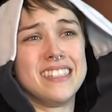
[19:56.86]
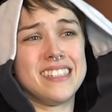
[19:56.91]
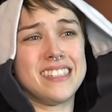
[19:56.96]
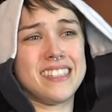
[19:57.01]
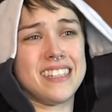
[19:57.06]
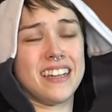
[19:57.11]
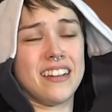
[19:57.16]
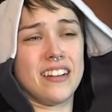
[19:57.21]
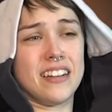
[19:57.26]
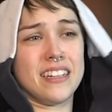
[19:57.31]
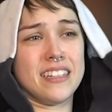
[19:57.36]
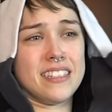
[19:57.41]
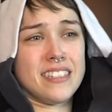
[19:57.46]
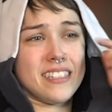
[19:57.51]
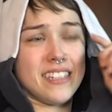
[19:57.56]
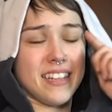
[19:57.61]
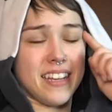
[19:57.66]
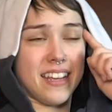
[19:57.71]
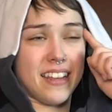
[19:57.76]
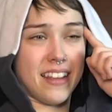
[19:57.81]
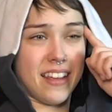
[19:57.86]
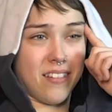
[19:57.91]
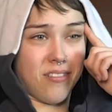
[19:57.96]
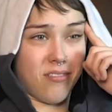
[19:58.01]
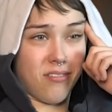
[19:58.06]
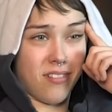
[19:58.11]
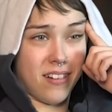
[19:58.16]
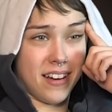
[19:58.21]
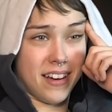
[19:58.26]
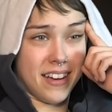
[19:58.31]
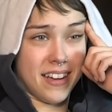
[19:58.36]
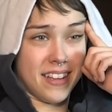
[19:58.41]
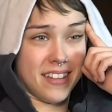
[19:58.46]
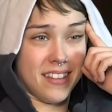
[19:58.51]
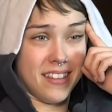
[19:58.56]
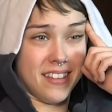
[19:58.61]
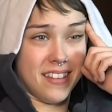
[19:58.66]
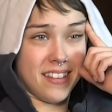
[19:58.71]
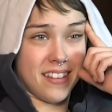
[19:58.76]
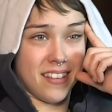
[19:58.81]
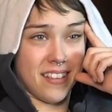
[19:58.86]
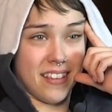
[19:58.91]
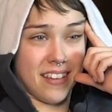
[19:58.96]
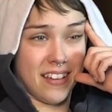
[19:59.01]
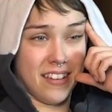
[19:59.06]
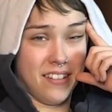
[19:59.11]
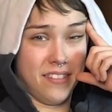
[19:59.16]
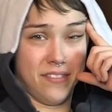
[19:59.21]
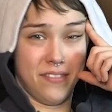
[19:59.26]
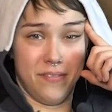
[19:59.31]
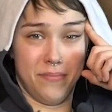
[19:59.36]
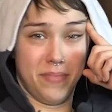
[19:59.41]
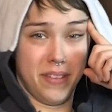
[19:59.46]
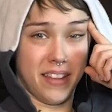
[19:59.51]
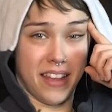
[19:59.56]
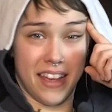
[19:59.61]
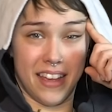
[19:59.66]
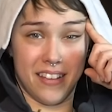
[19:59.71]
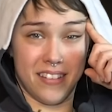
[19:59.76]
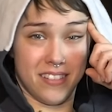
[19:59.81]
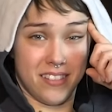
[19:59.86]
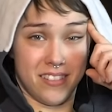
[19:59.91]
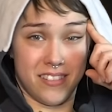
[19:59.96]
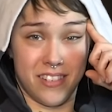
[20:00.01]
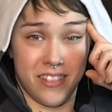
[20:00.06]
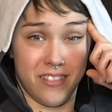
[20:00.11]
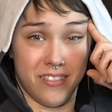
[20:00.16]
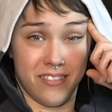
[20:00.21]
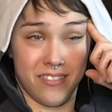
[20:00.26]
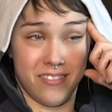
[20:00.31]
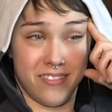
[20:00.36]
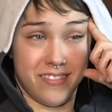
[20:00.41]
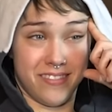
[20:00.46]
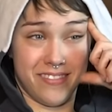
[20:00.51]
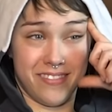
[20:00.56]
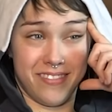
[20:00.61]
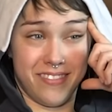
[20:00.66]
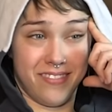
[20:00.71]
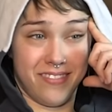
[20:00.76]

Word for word: Seriously, like what? I'd be like, dude,